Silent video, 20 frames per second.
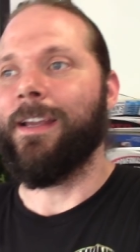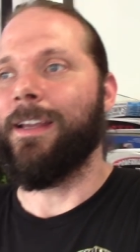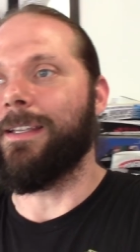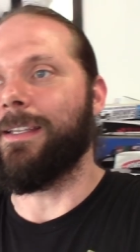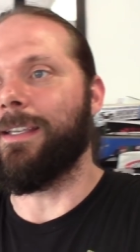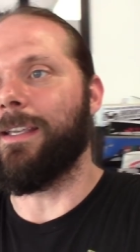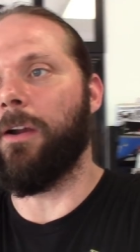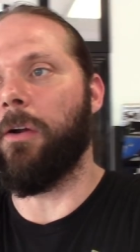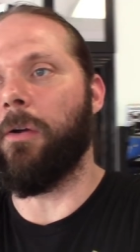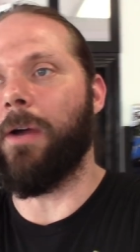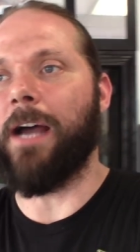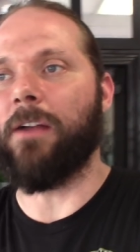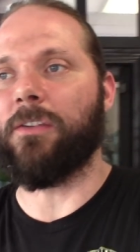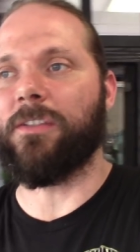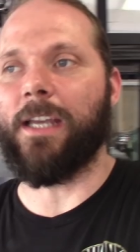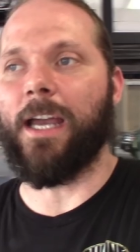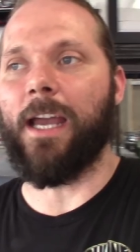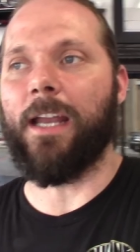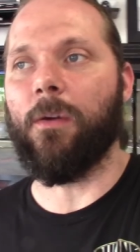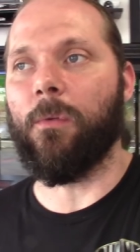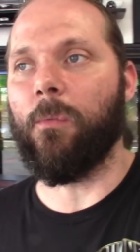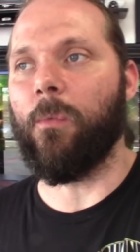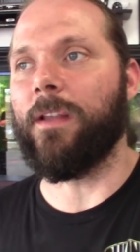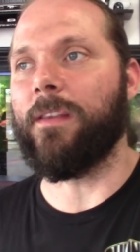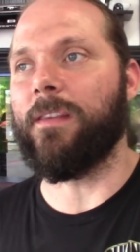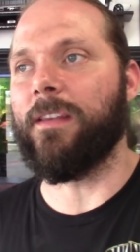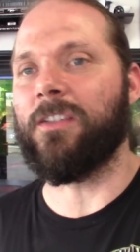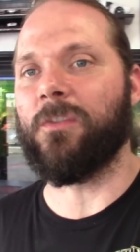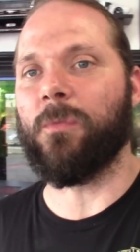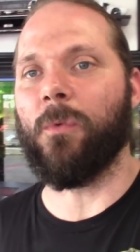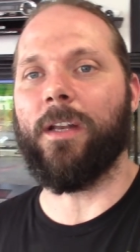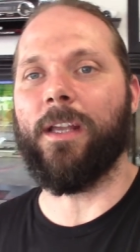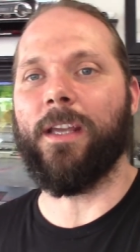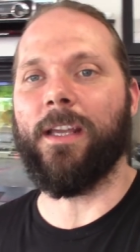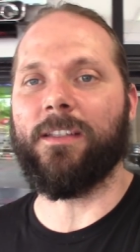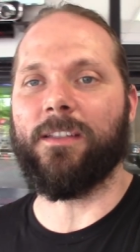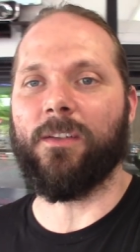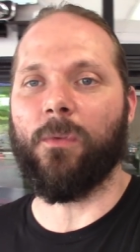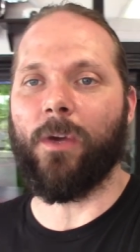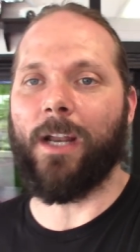you know, outside of what this one
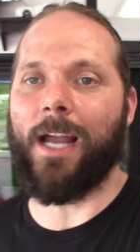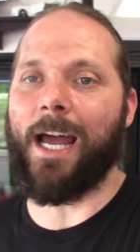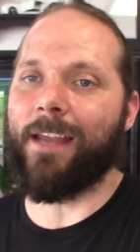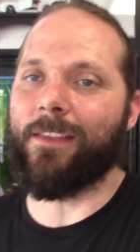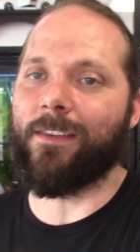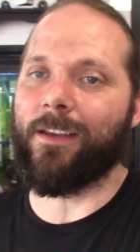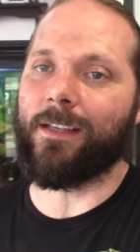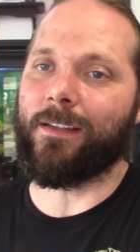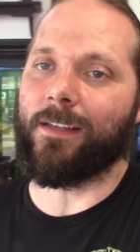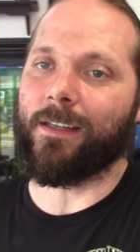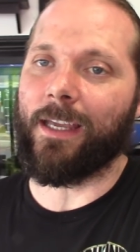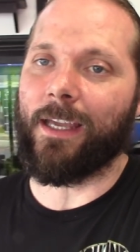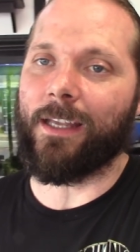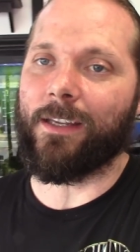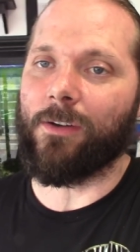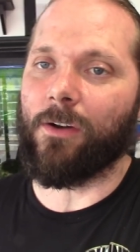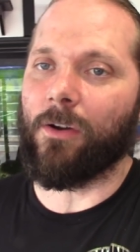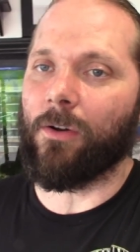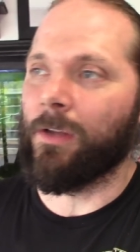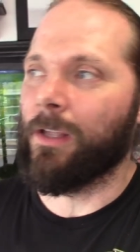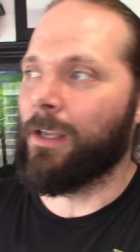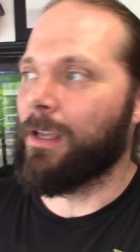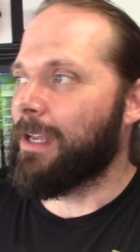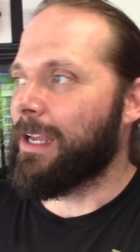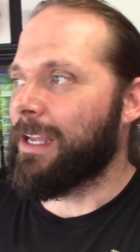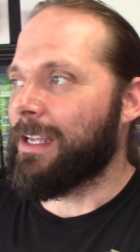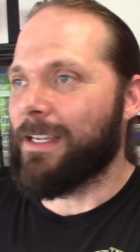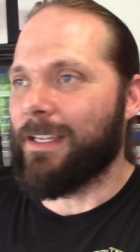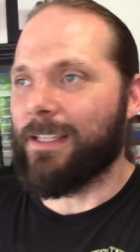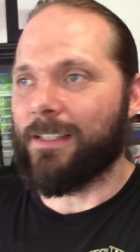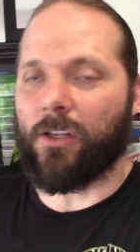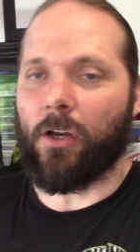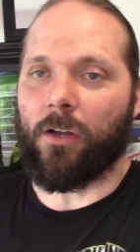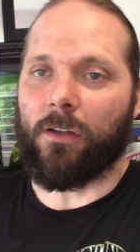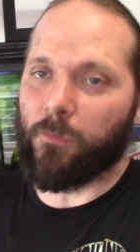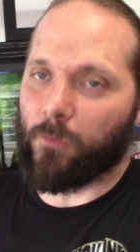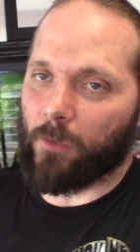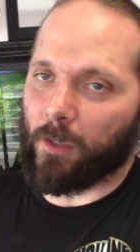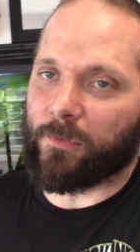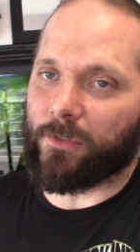is and what I'd like to get, you know, it's
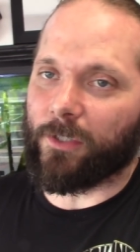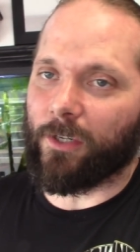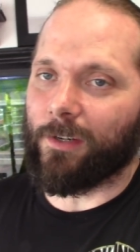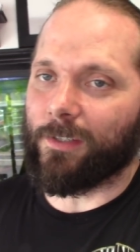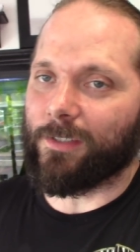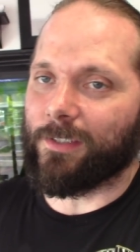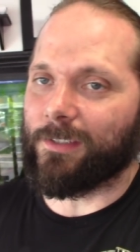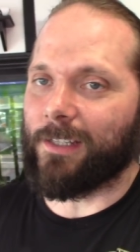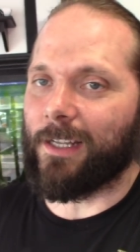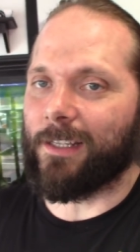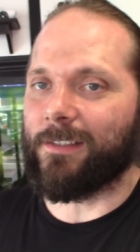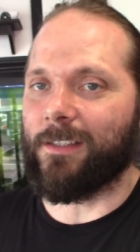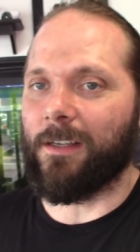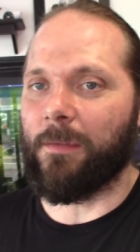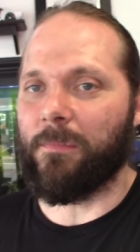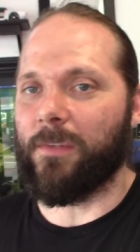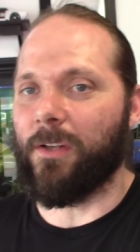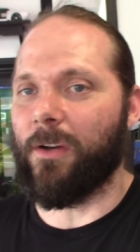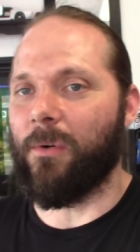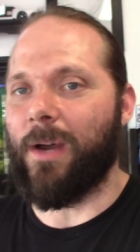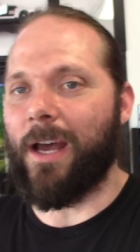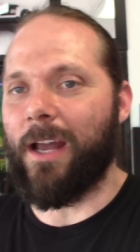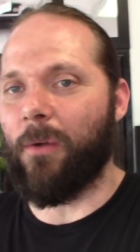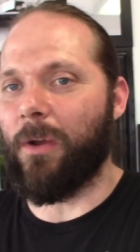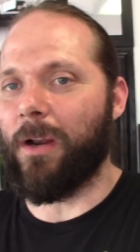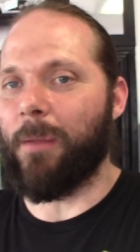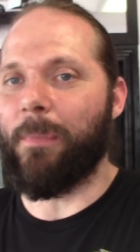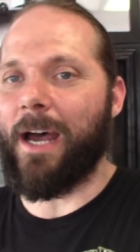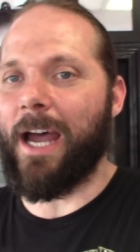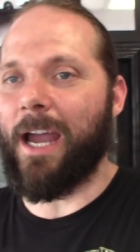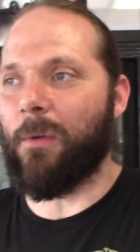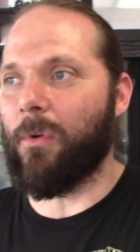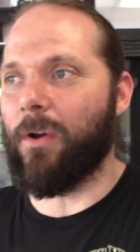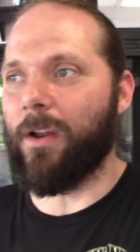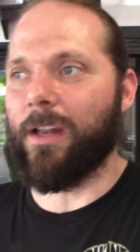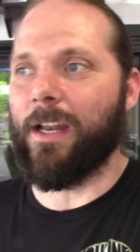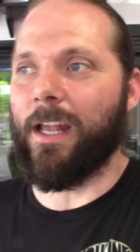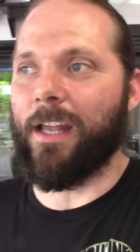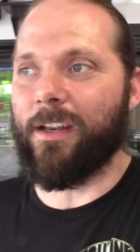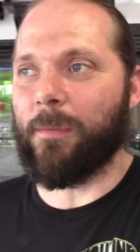called a flip series. It's not some, you know, I don't want to buy
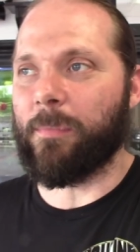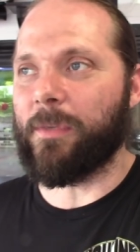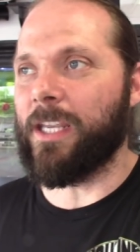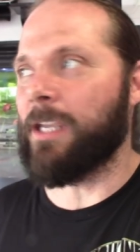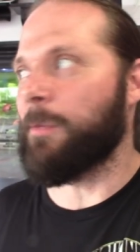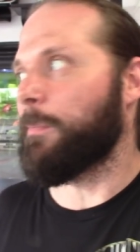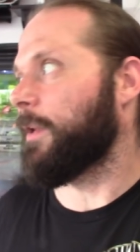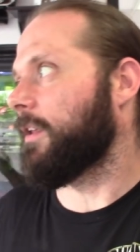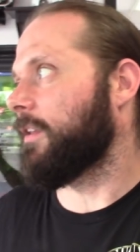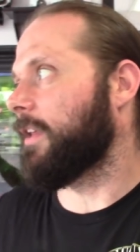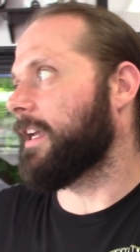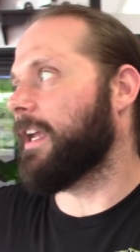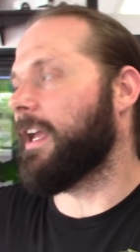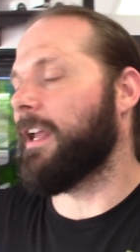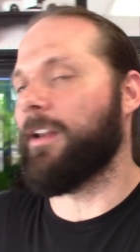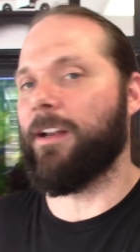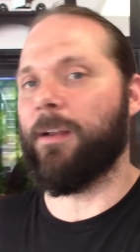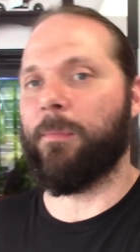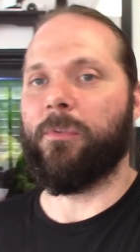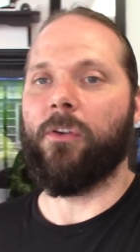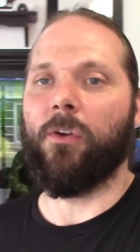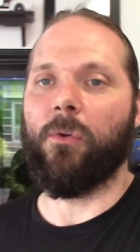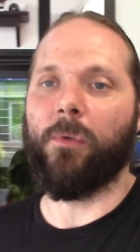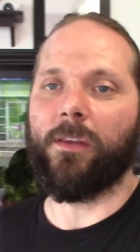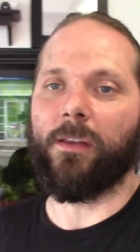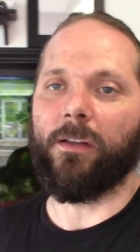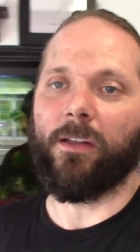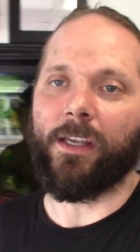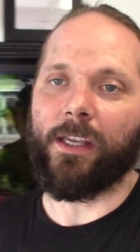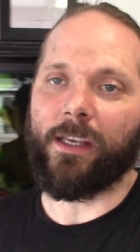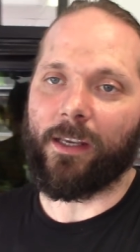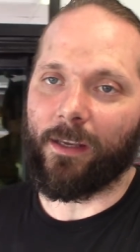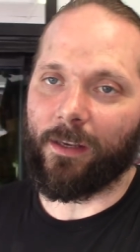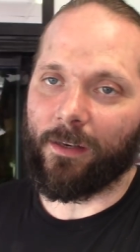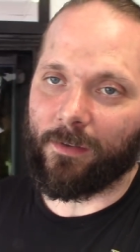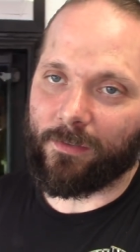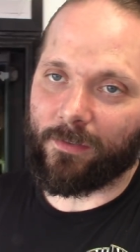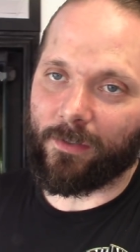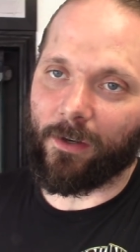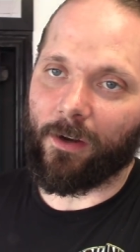one and end up keeping it like I ended up doing with the
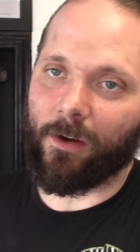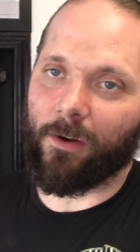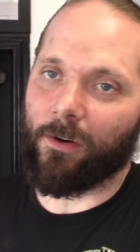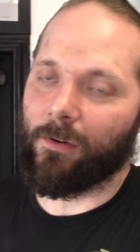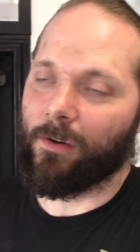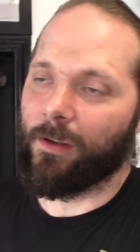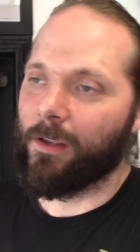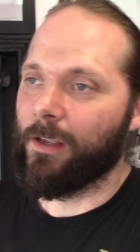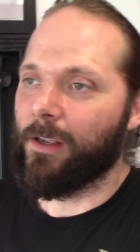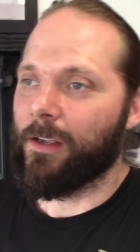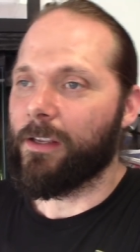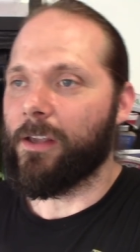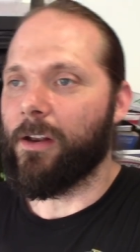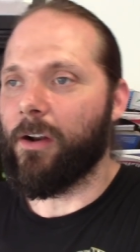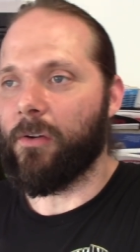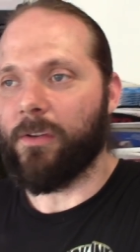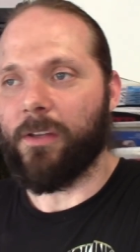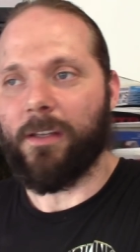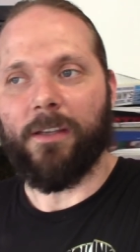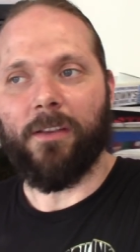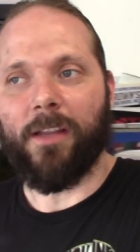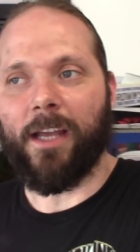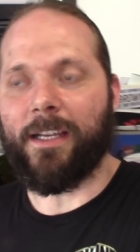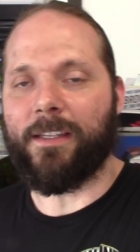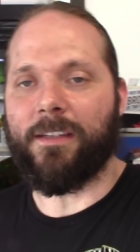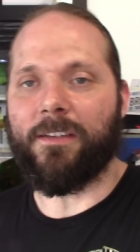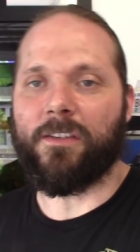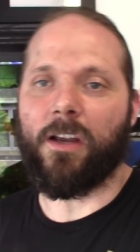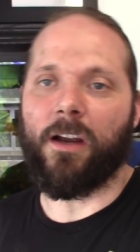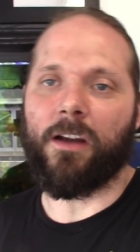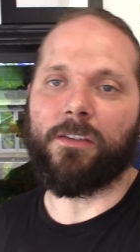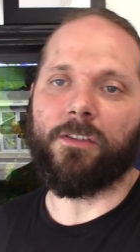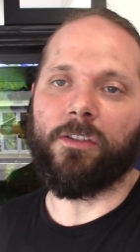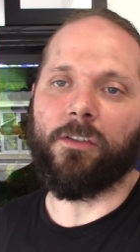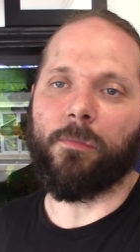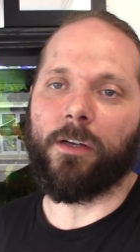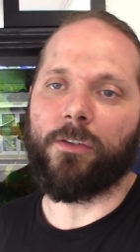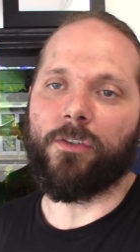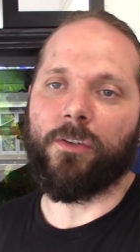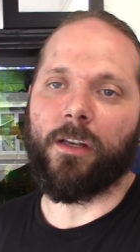Lincoln. So, you know, you like these cars
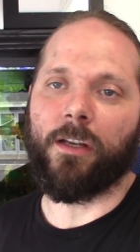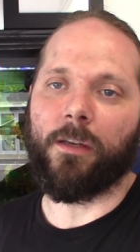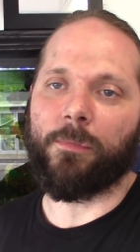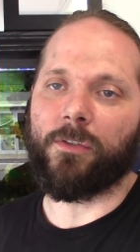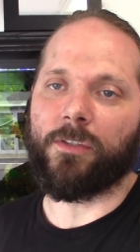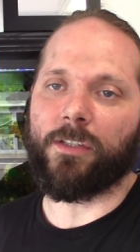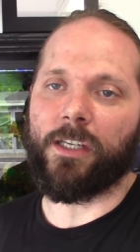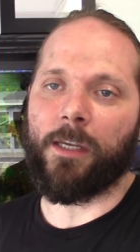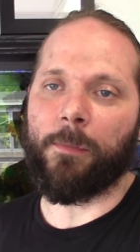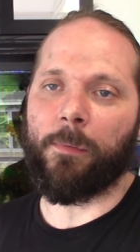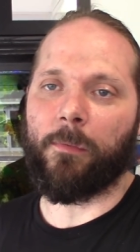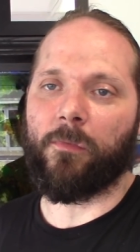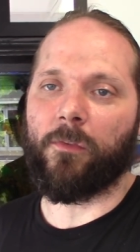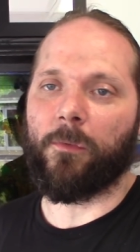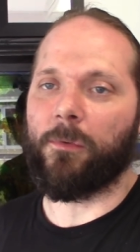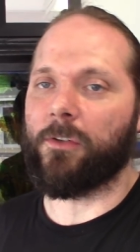too much, you end up just keeping them for